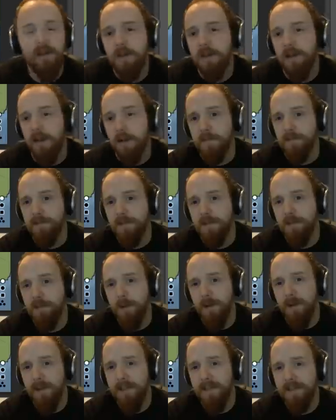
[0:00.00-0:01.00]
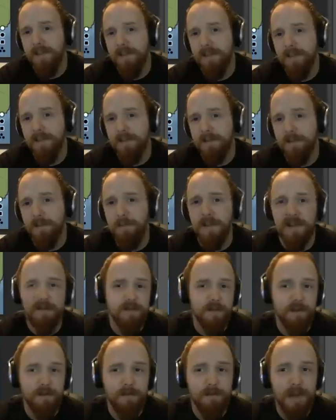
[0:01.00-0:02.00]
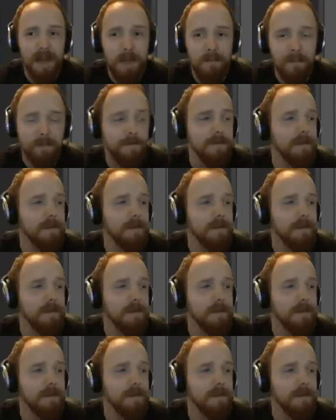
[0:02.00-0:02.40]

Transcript: obviously putting in the, the bits on the map,